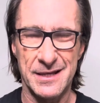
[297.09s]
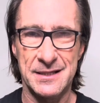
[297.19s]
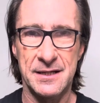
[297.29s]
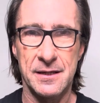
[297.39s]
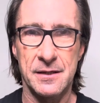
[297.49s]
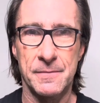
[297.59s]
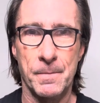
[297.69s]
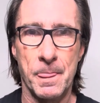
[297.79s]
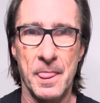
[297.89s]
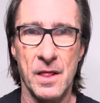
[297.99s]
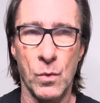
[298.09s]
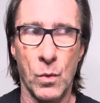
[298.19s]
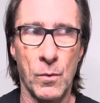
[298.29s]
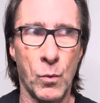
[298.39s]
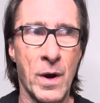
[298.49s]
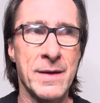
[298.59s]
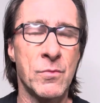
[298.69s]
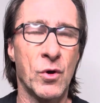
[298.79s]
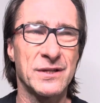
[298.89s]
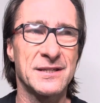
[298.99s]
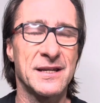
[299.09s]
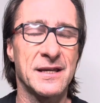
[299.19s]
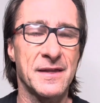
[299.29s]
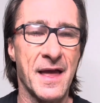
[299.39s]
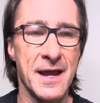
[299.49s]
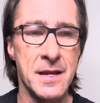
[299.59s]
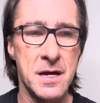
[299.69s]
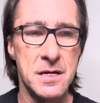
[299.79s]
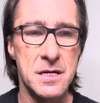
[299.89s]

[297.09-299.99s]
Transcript: acidic, way more acidic than